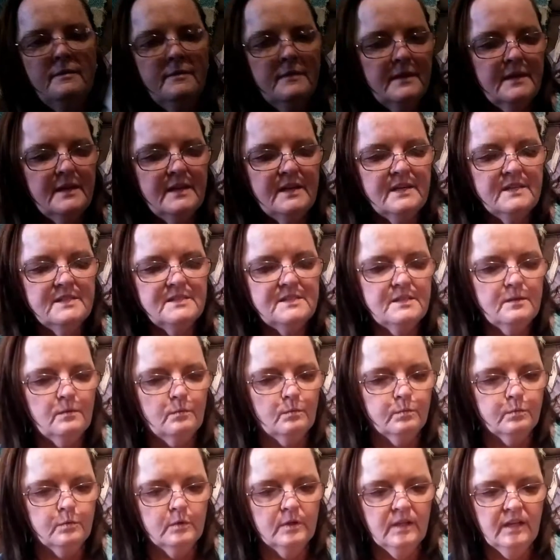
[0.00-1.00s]
And these
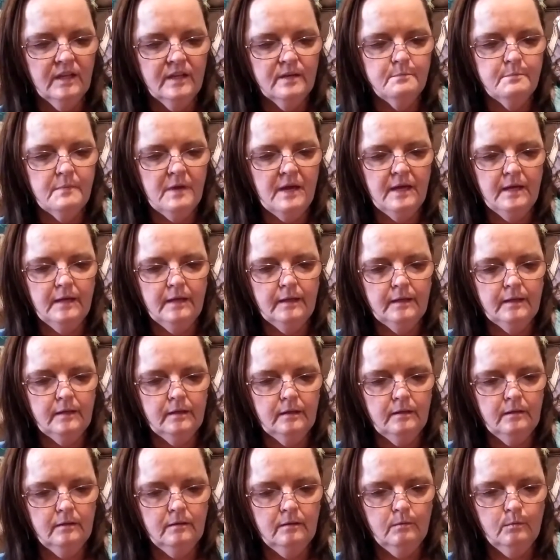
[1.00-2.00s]
really
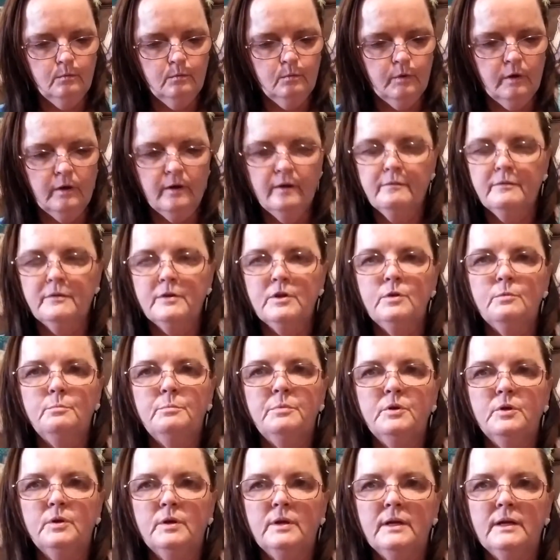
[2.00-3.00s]
make wherever you
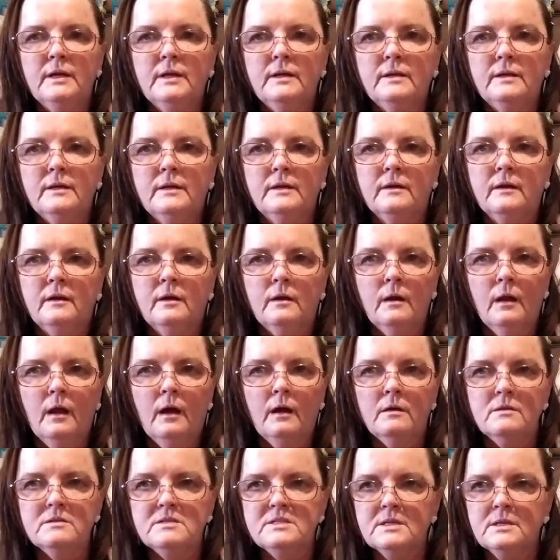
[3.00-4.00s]
put it, in a
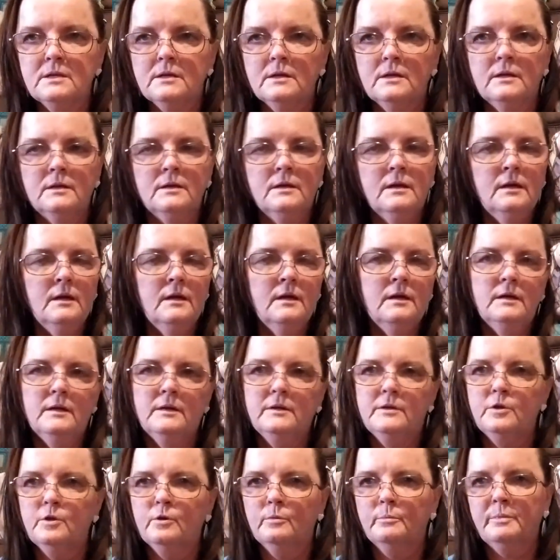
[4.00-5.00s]
closet,
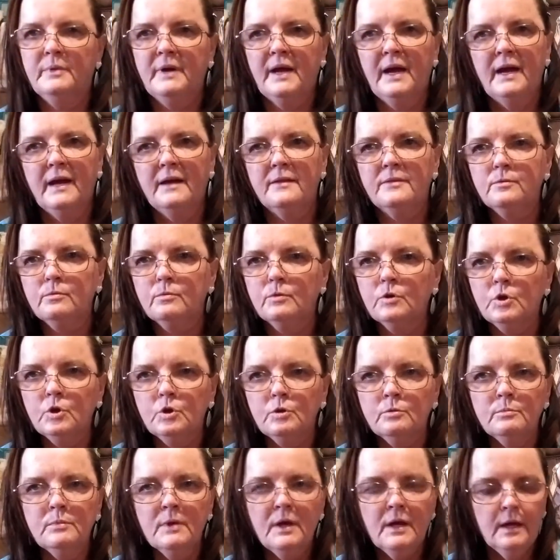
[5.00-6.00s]
in your
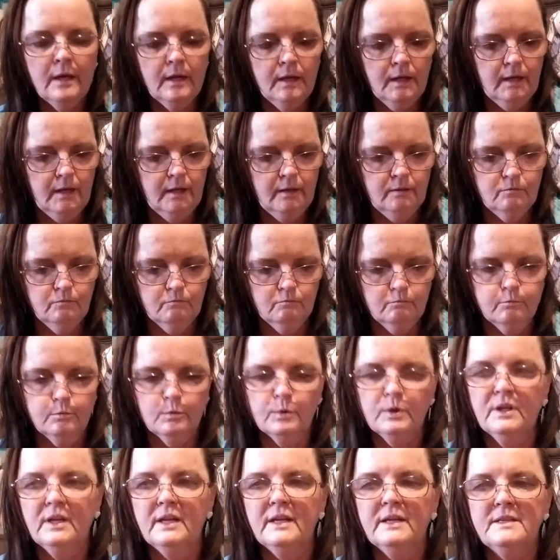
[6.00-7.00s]
bathroom, it
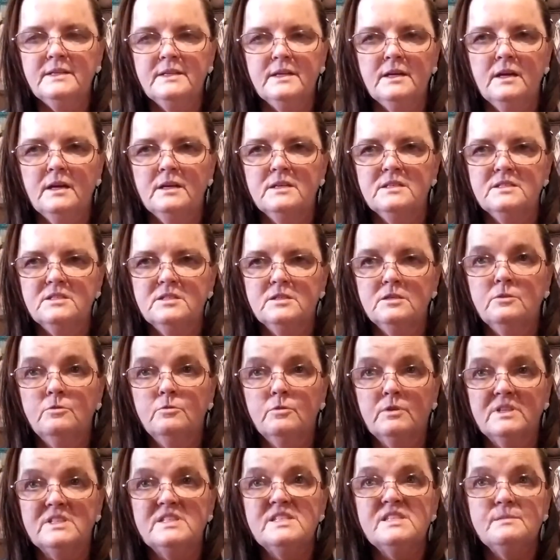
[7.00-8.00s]
really does,
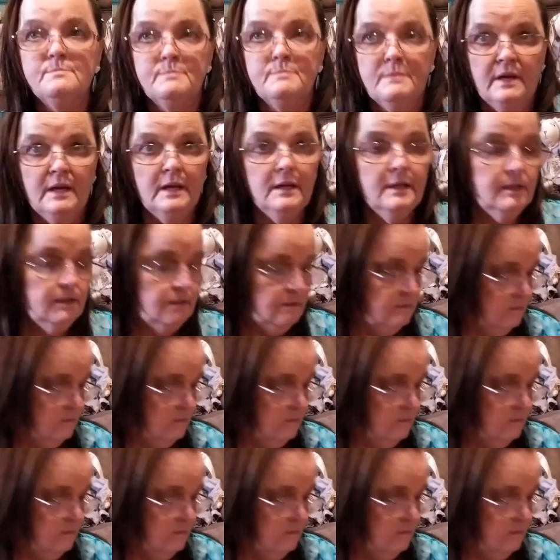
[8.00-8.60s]
you can smell